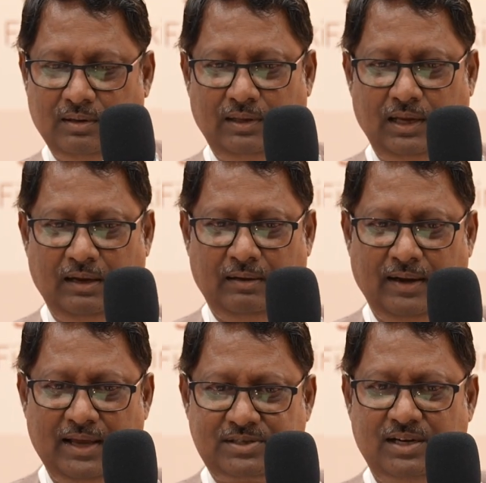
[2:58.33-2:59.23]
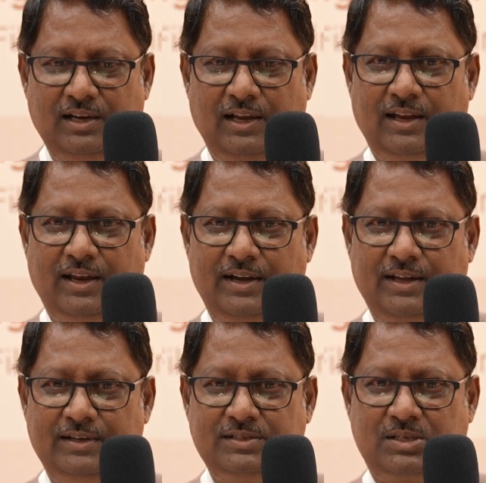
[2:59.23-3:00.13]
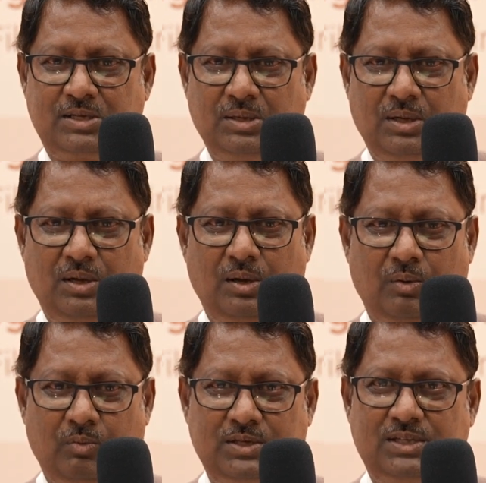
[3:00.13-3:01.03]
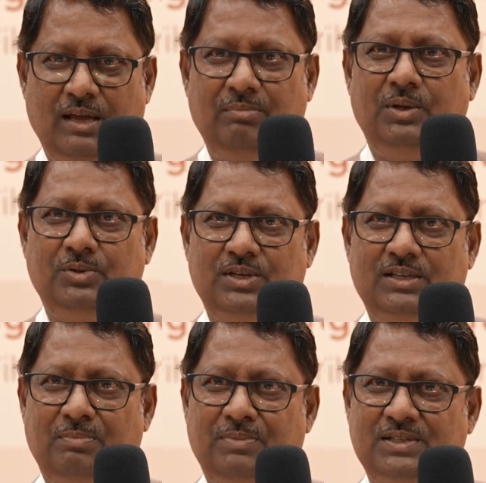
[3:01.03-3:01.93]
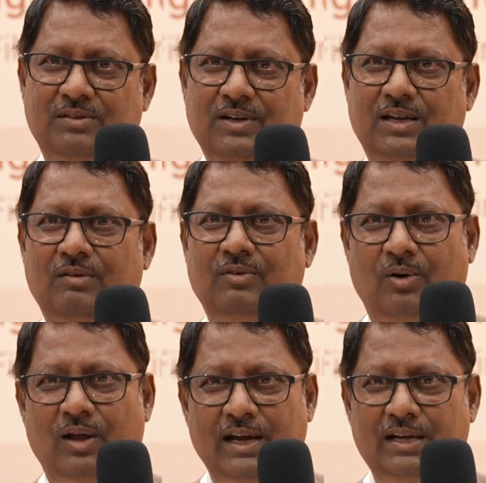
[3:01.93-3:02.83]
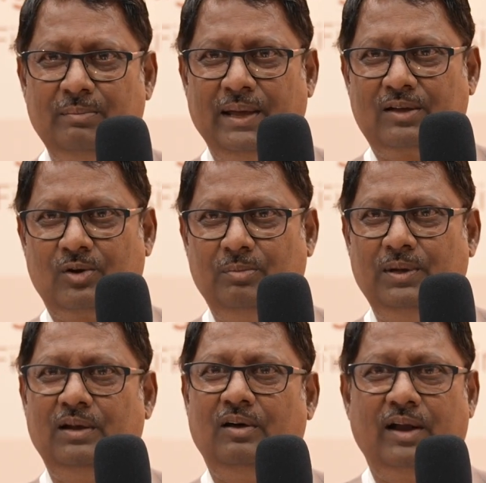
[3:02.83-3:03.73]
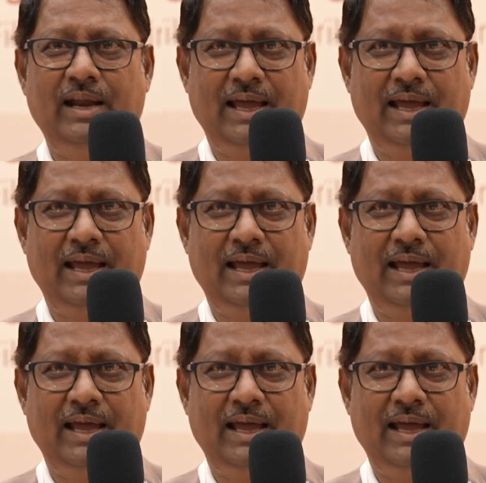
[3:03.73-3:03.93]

the natural ingredients which can be used as a preservative or antimicrobial or